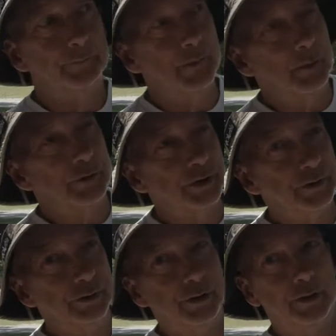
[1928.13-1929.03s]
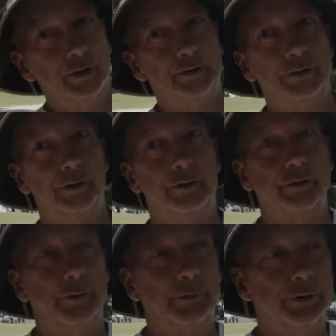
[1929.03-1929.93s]
Yeah, I wish I knew the serial
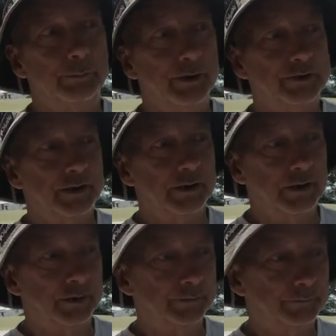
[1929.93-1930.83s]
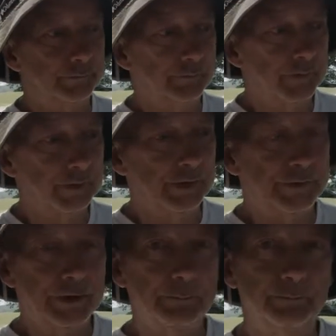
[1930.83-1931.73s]
number, but it's a
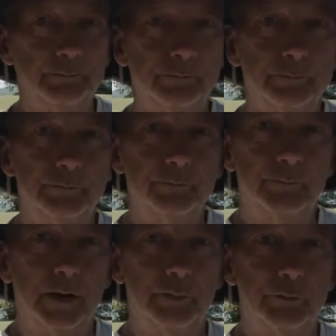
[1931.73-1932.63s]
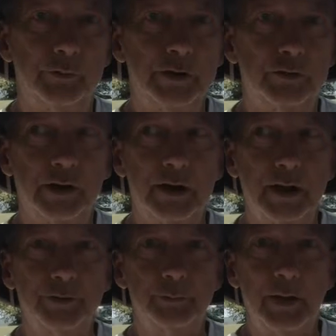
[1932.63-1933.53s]
lithium marine grade
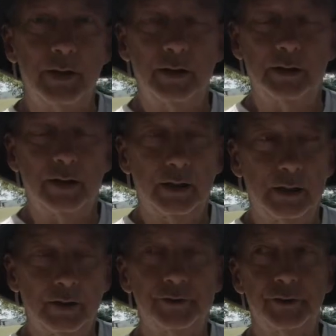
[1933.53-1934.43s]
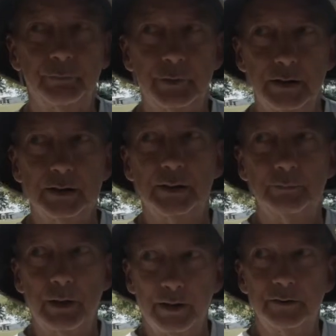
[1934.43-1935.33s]
house bank battery.